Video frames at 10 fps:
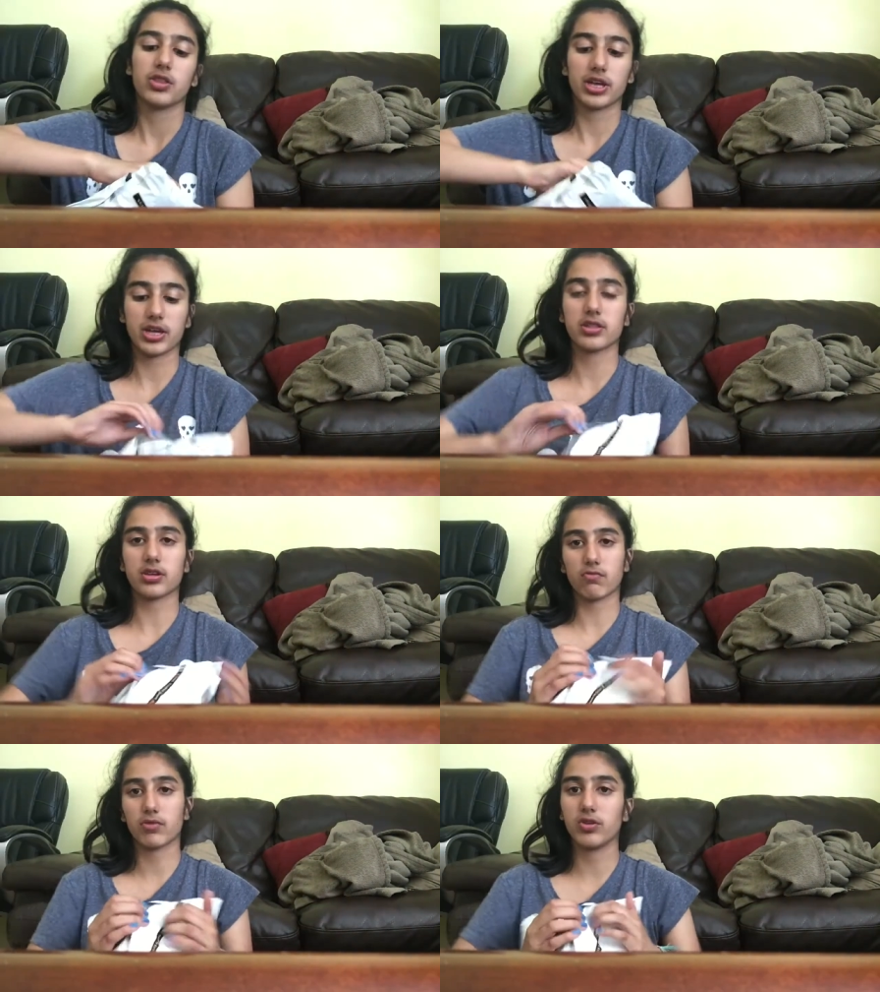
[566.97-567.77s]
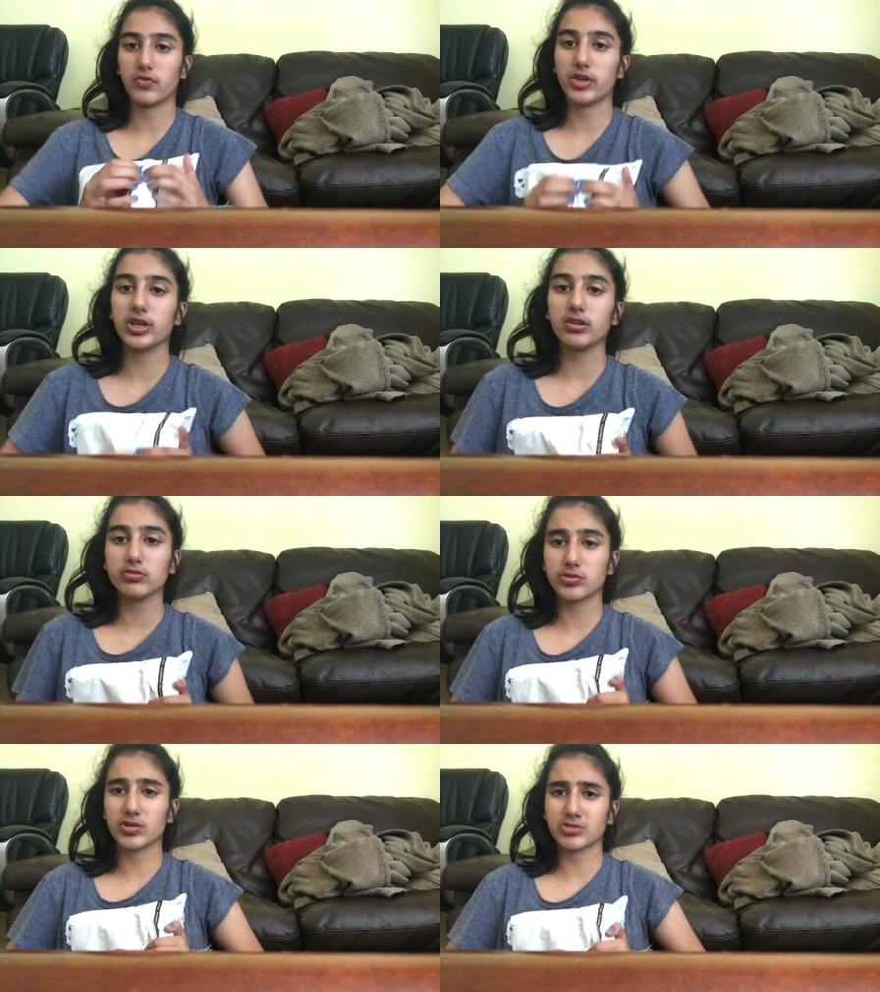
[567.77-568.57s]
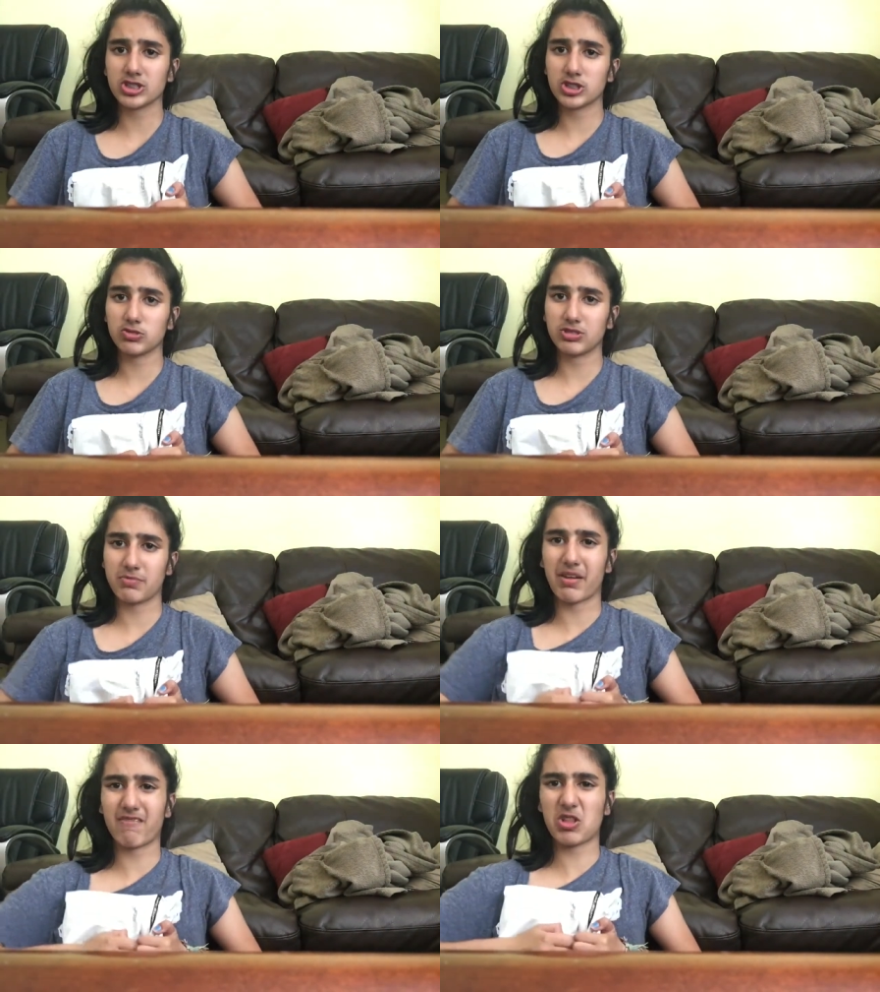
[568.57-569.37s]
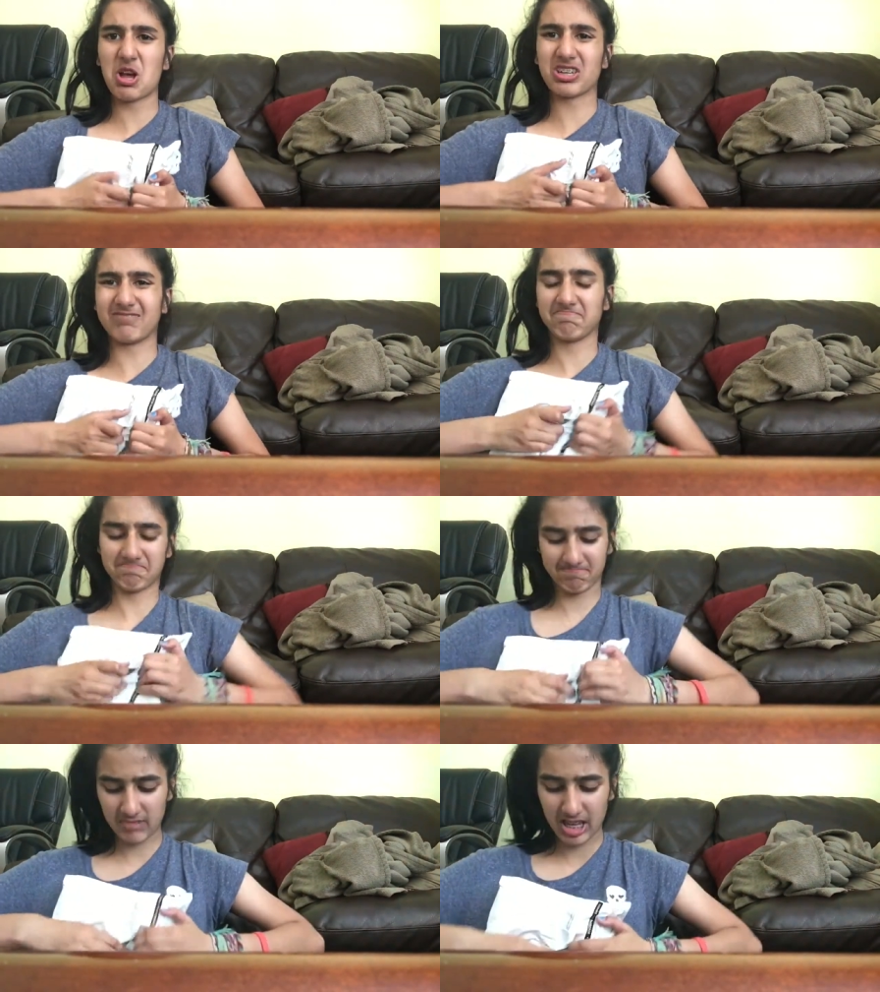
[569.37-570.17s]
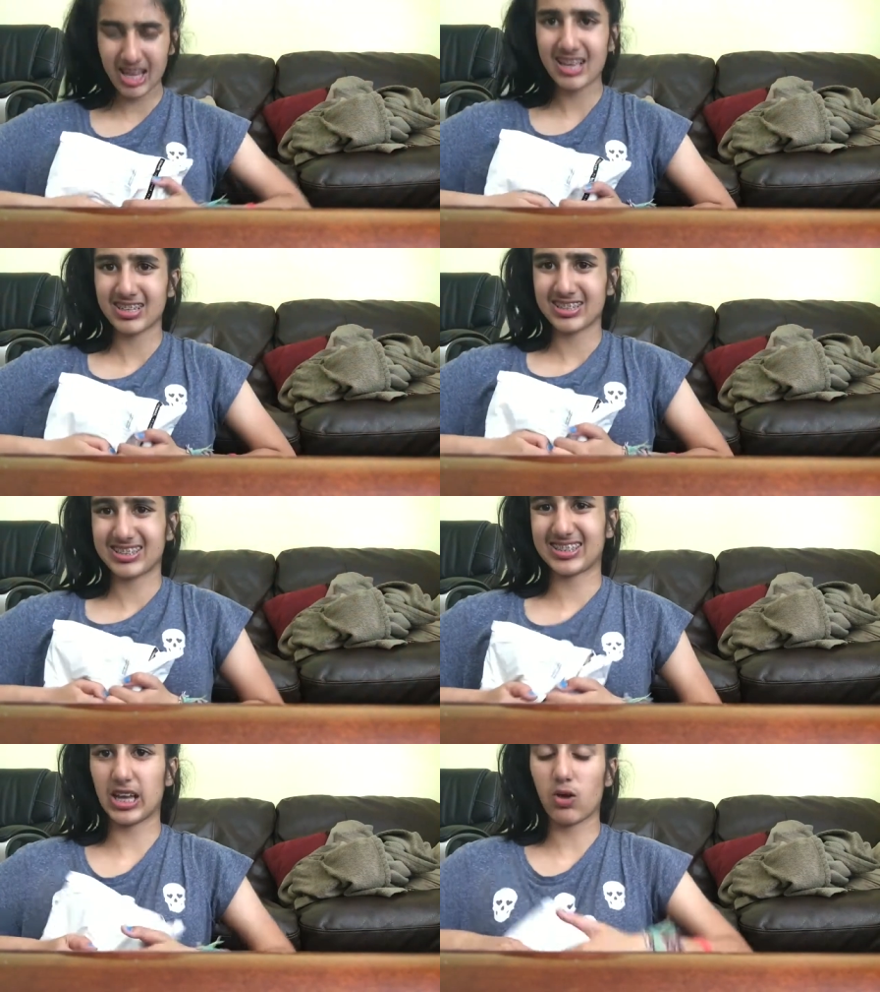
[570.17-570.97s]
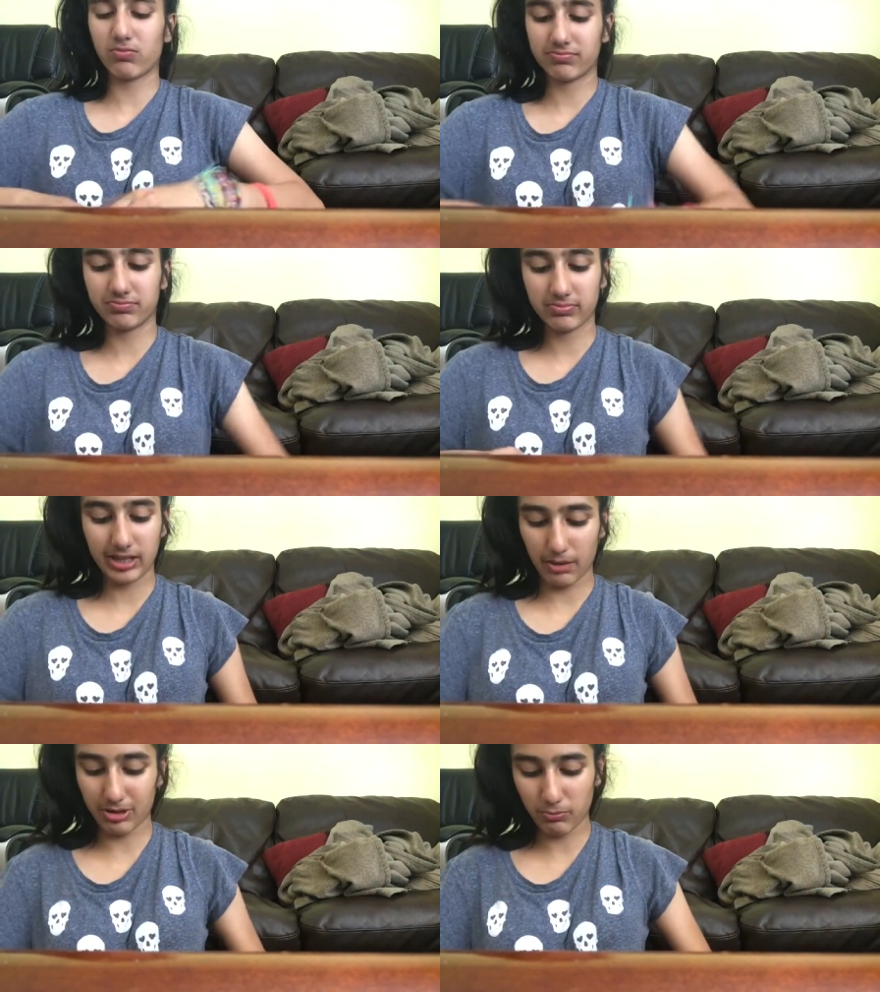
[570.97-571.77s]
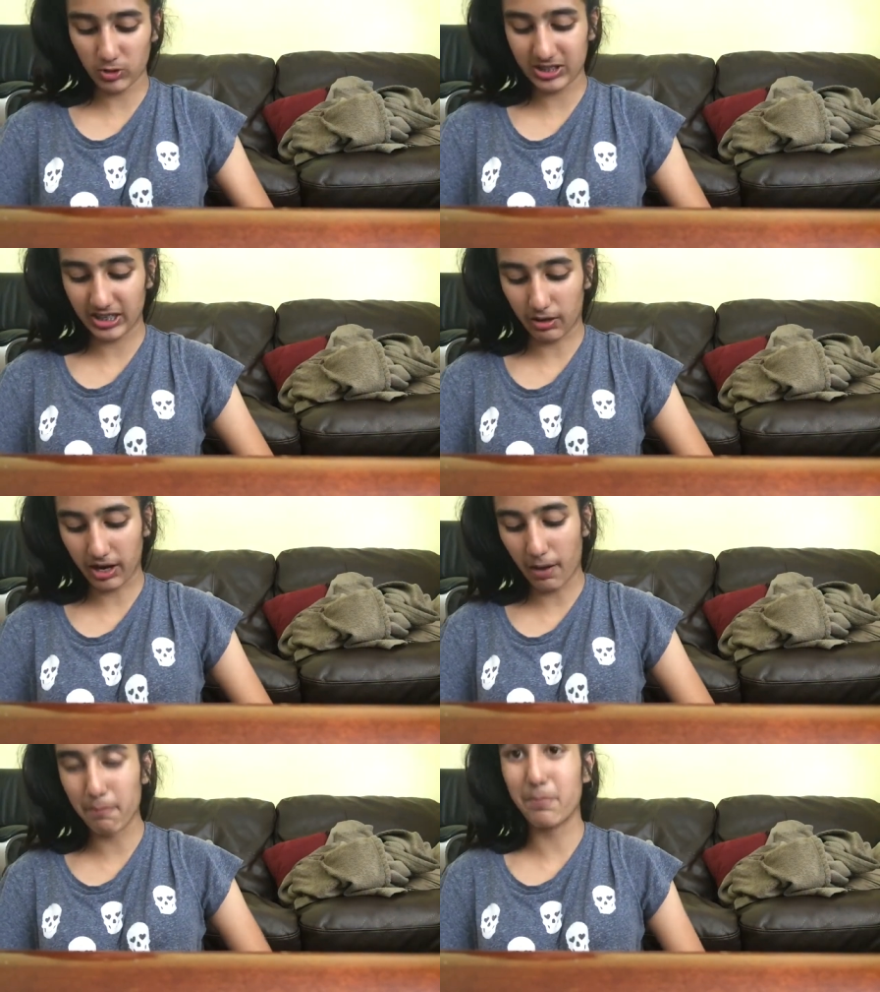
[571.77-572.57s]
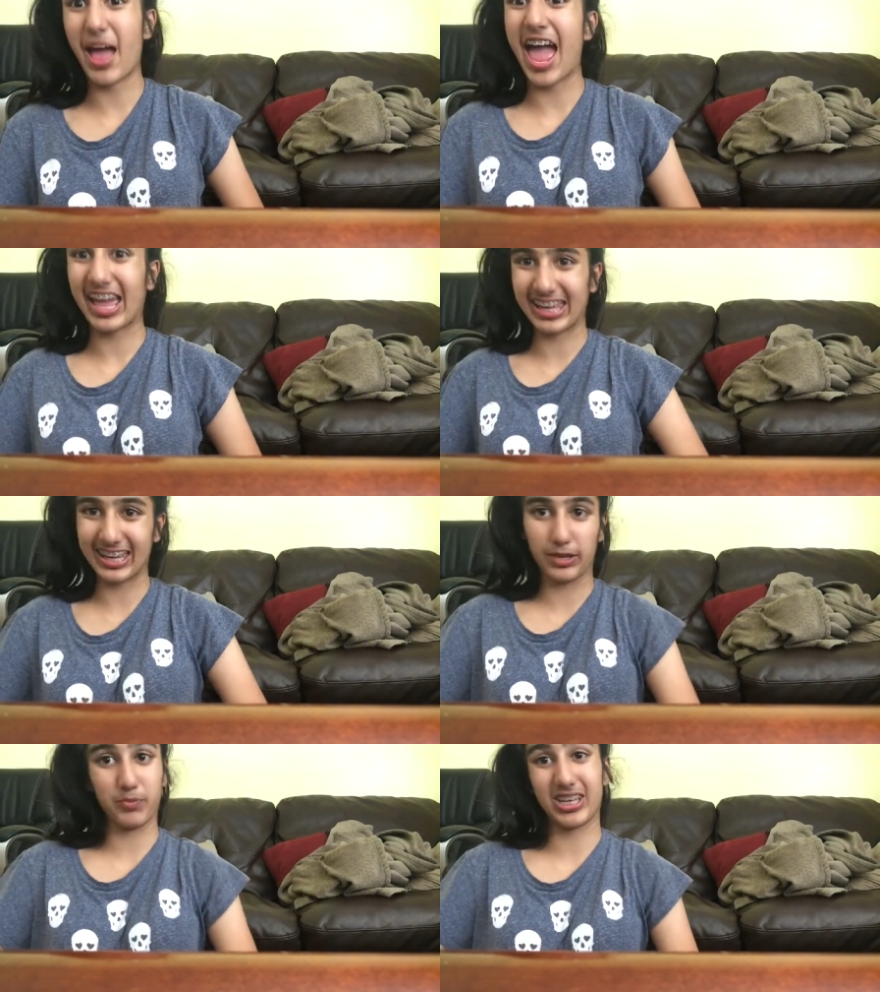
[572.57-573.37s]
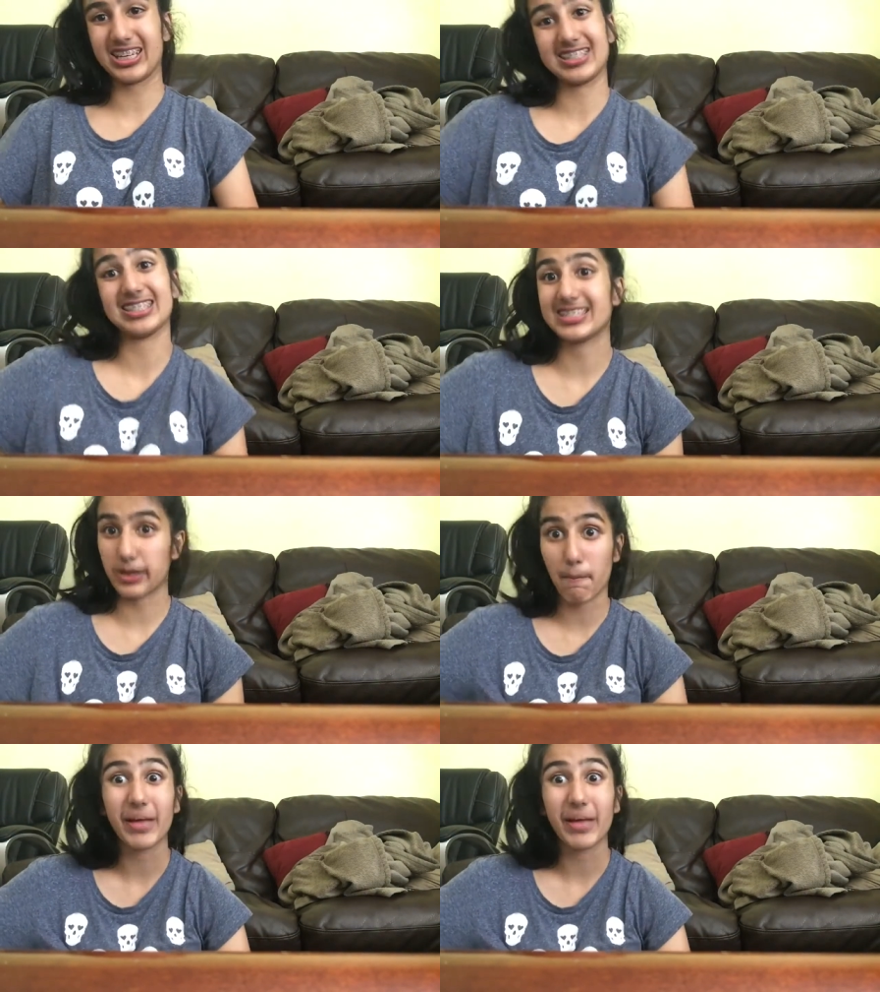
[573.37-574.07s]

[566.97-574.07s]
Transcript: like in like a real video, so I'm just gonna do it in my vlog. So, yeah, but more like an unbagging because it's in